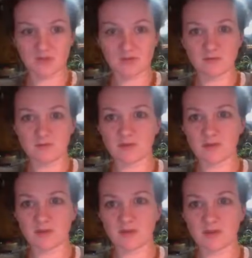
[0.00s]
sharing
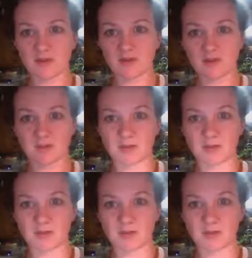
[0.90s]
it to Pixie's